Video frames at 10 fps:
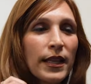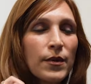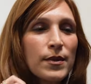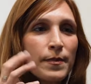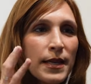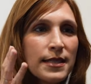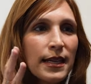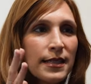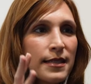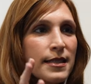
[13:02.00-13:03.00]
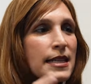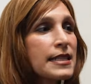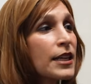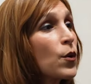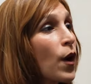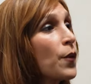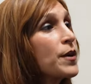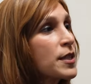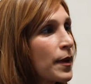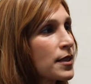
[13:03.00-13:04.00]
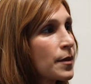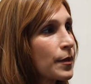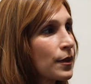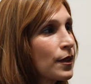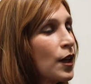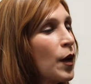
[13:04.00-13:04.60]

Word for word: while he was mid-sentence, and he said, "You are responsible,